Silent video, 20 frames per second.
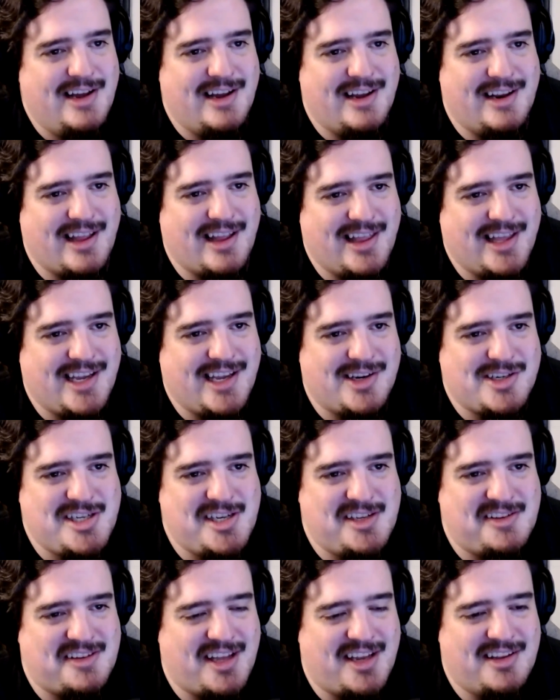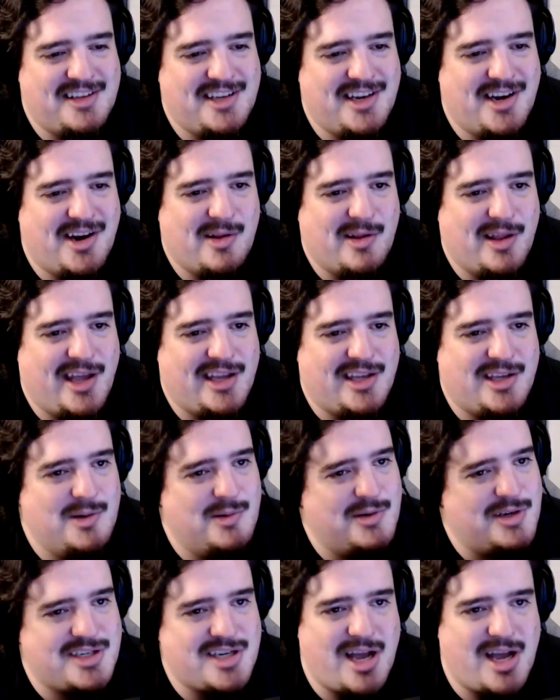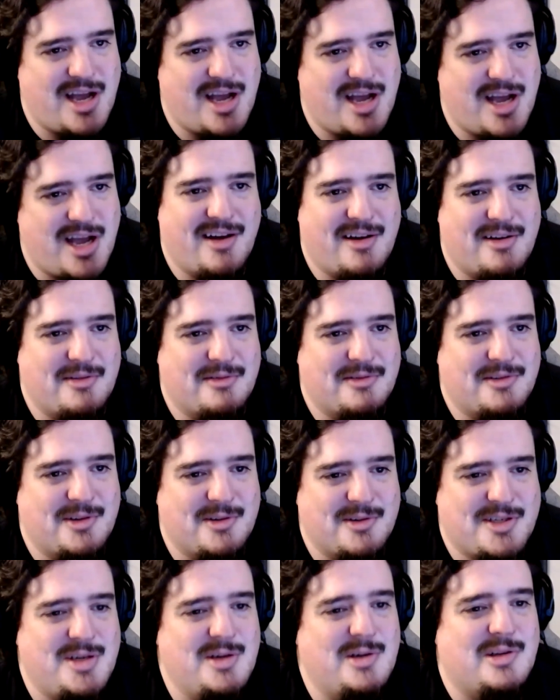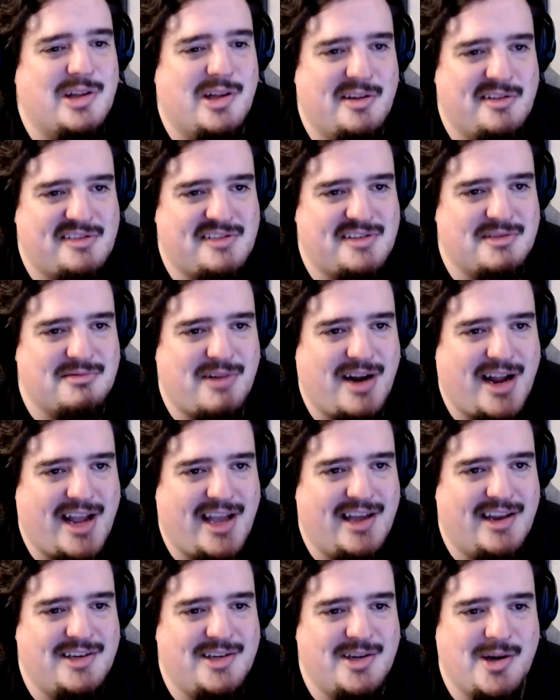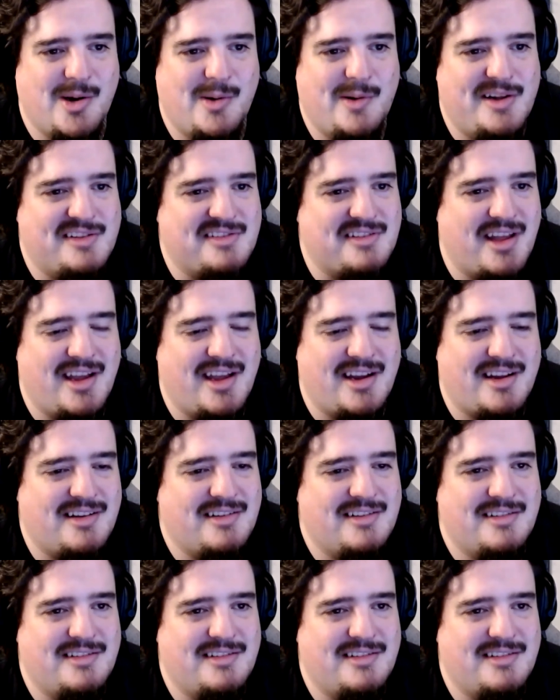And I like how she said, like you and Ishamael, you're too close to Rand. You always like,